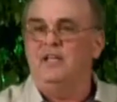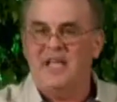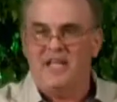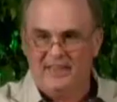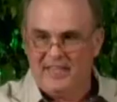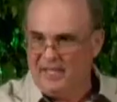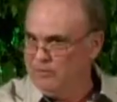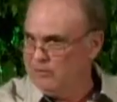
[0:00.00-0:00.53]

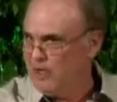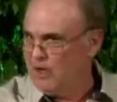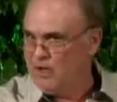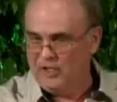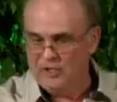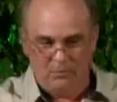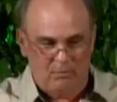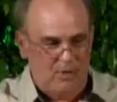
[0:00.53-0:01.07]
That thing was
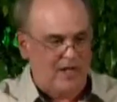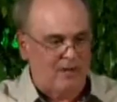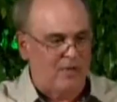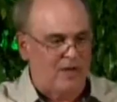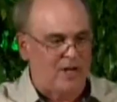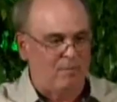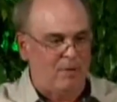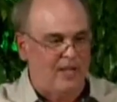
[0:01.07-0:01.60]
hard as a brick
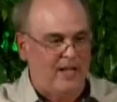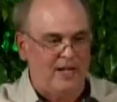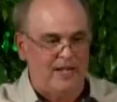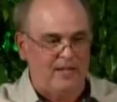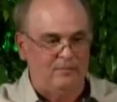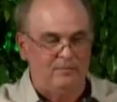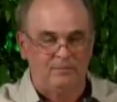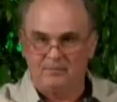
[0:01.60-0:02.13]
when I planted
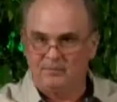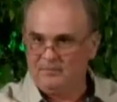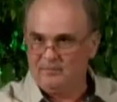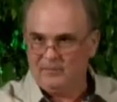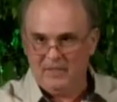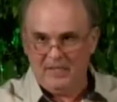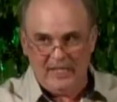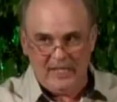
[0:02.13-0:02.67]
it.
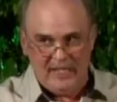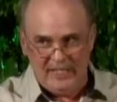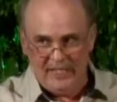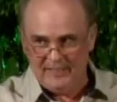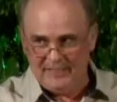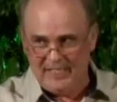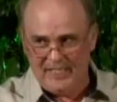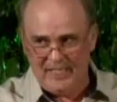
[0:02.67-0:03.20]
And
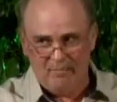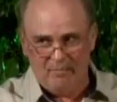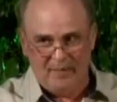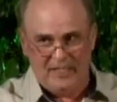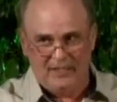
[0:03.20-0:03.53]
he said, them